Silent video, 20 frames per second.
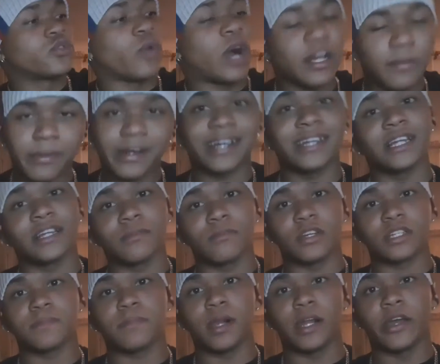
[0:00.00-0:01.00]
one brah that
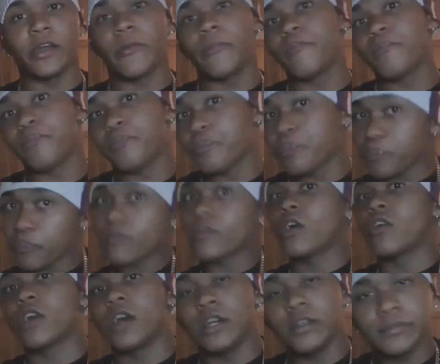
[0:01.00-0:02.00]
must play.
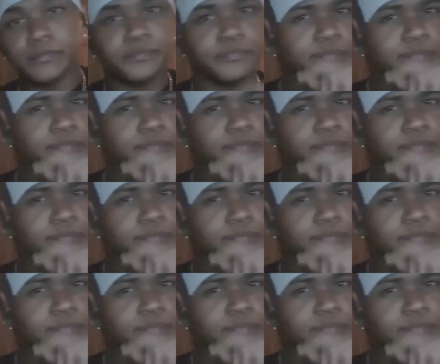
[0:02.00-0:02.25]
Okay?